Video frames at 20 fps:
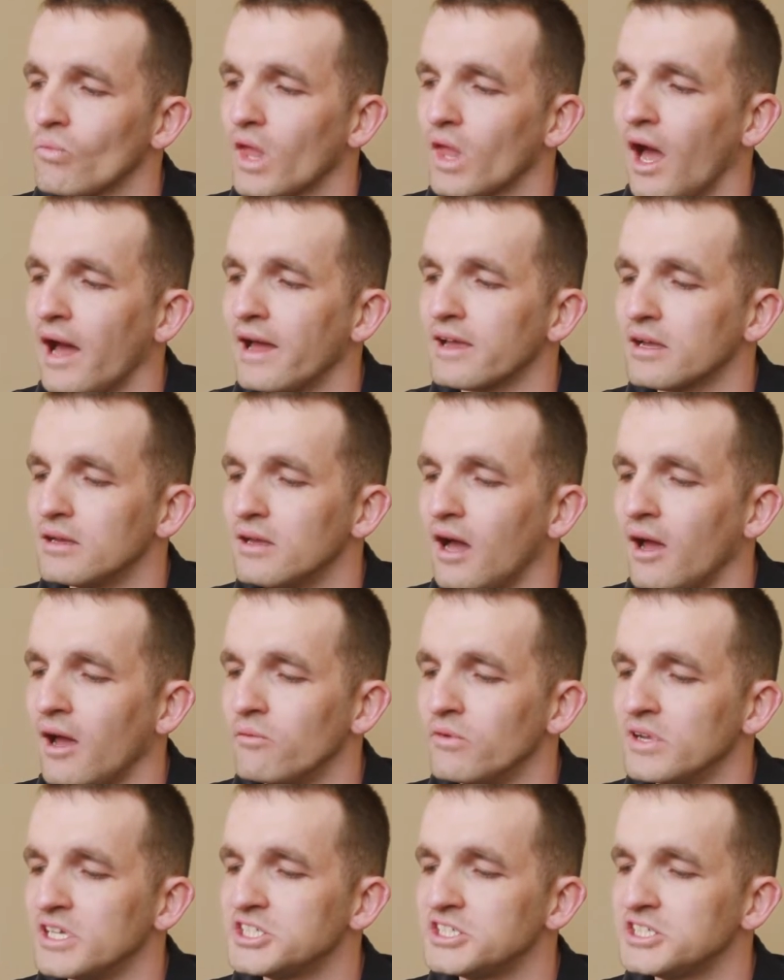I
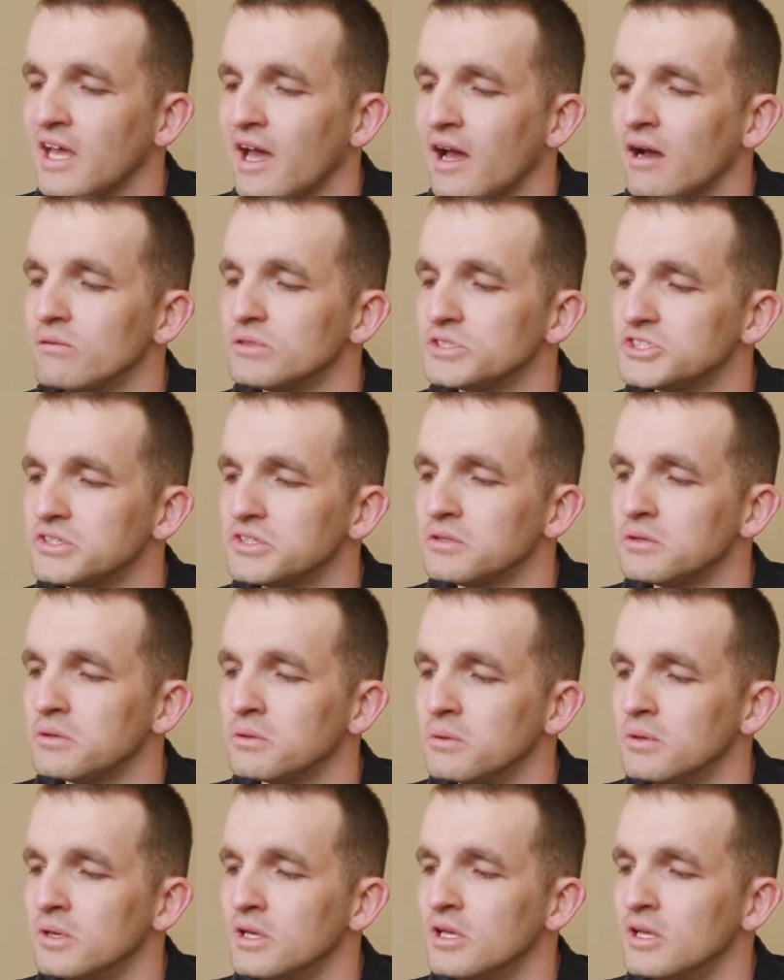reached out to
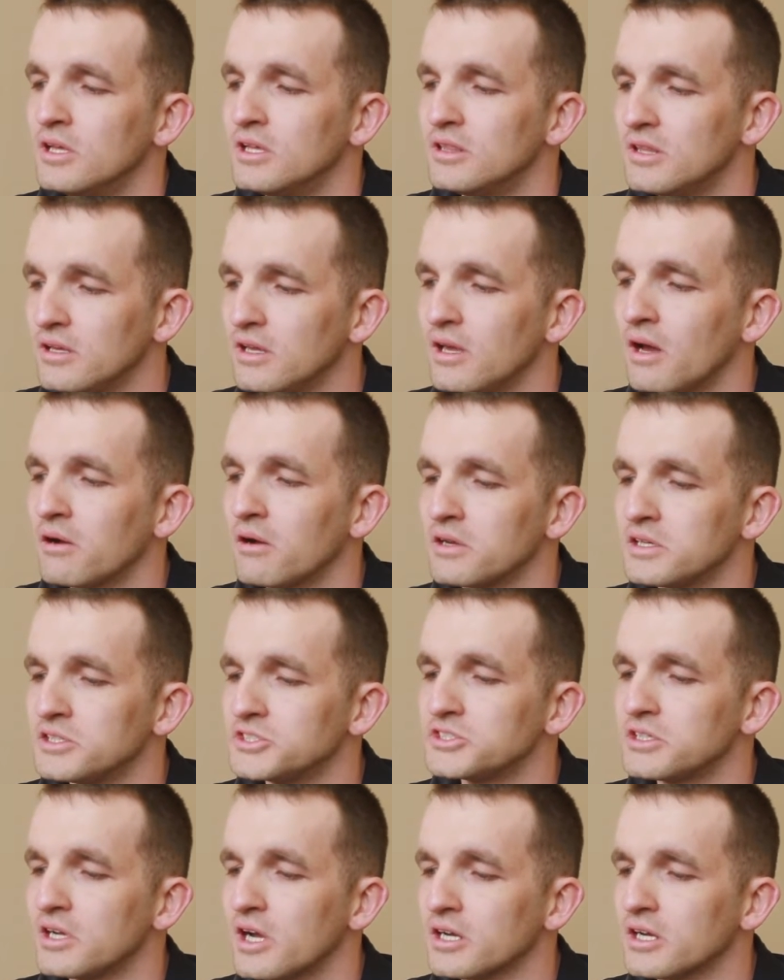the yoga
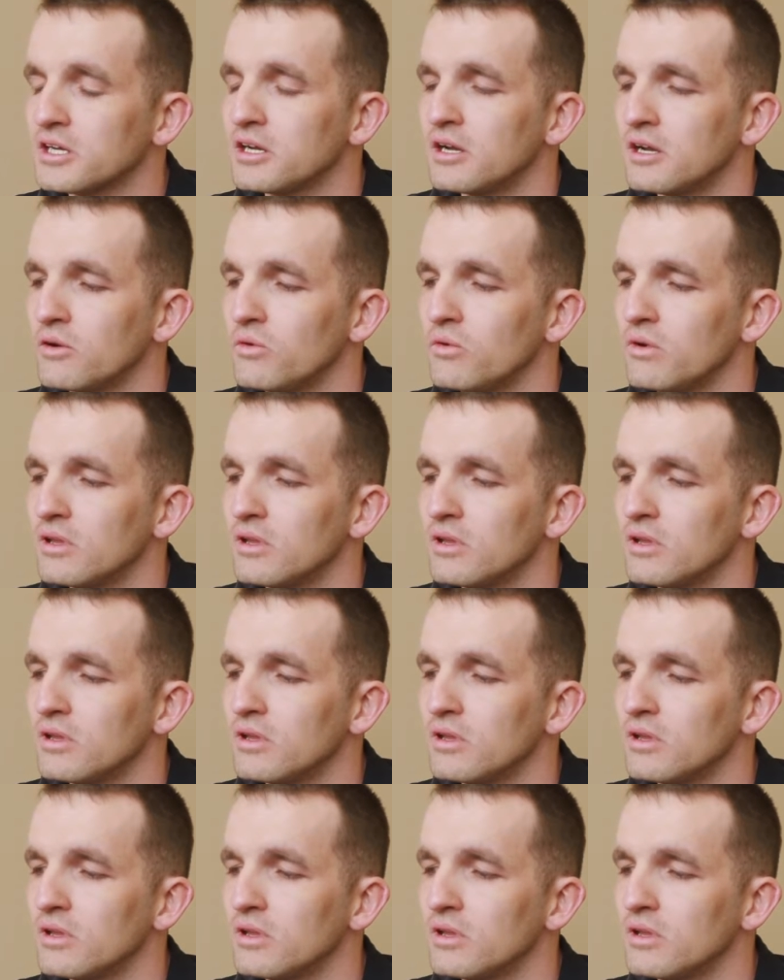instructor,